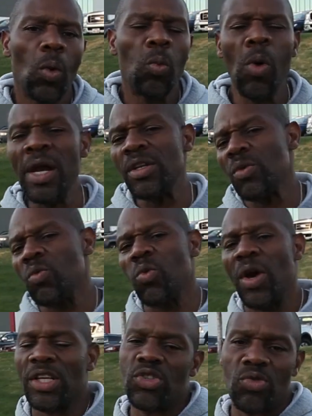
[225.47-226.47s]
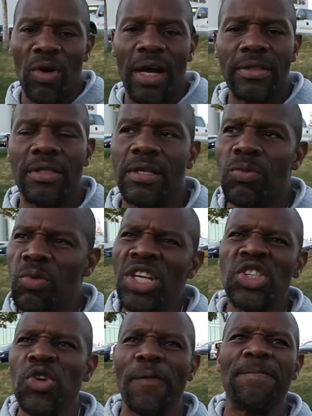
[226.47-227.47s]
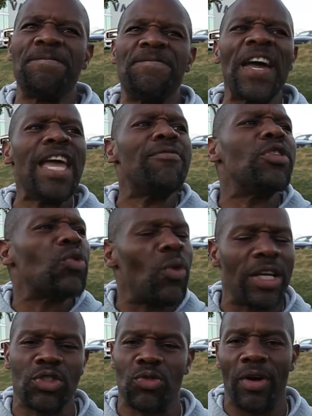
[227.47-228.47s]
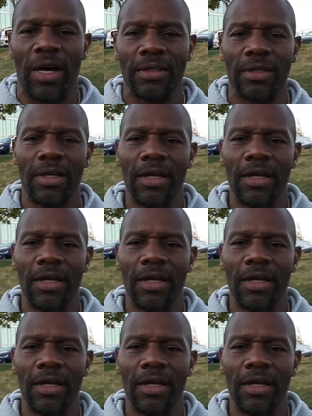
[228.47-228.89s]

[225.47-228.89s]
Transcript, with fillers: what restaurant, what is your favorite restaurant?